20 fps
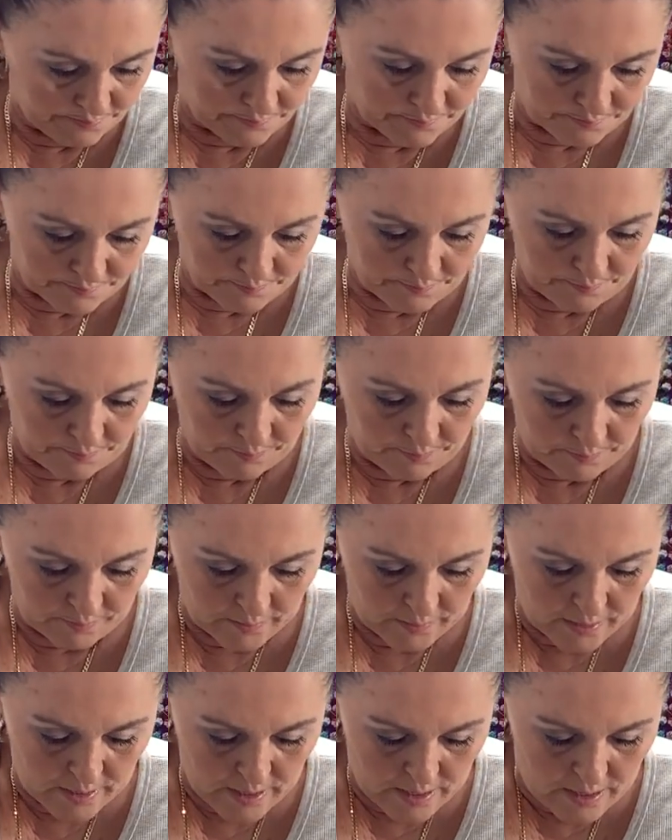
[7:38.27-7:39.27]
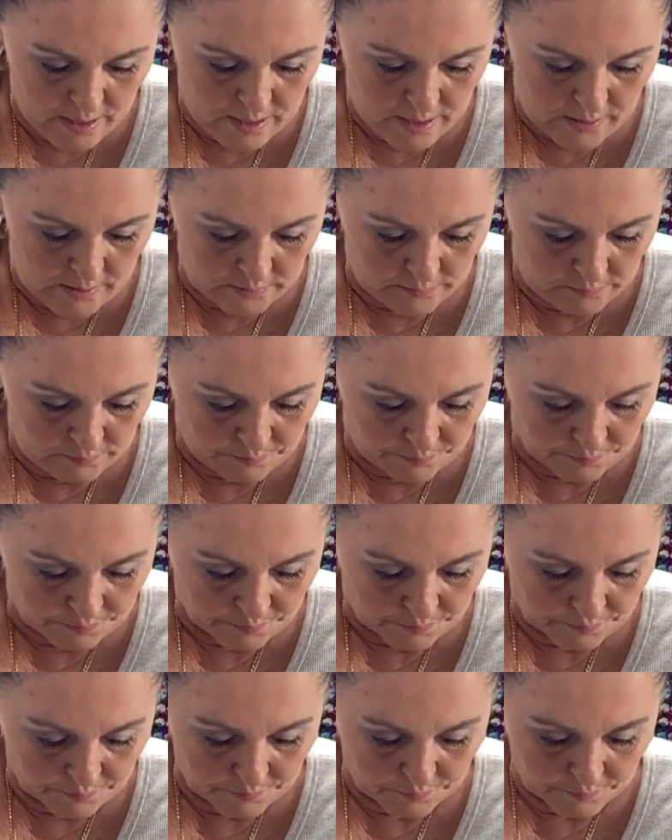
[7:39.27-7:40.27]

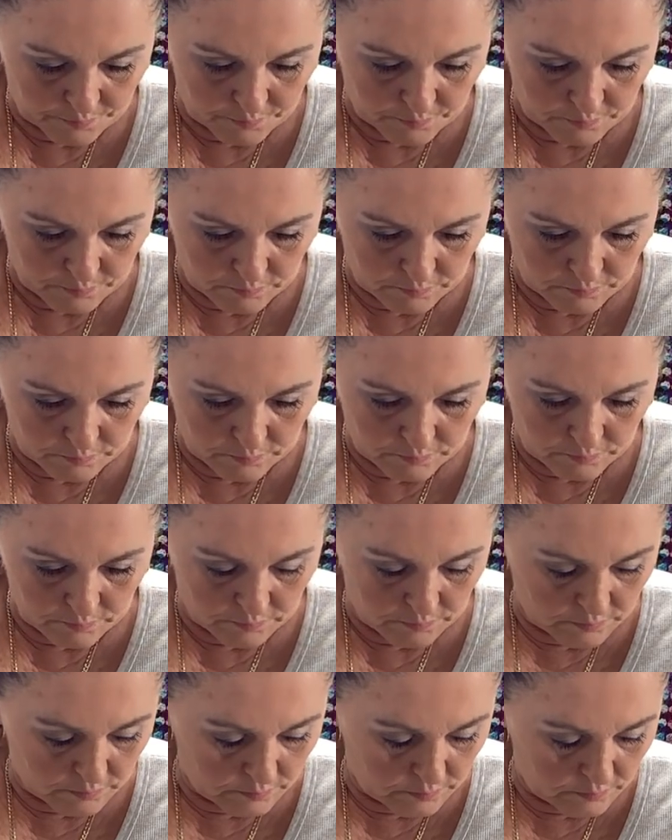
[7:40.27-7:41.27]
[no speech]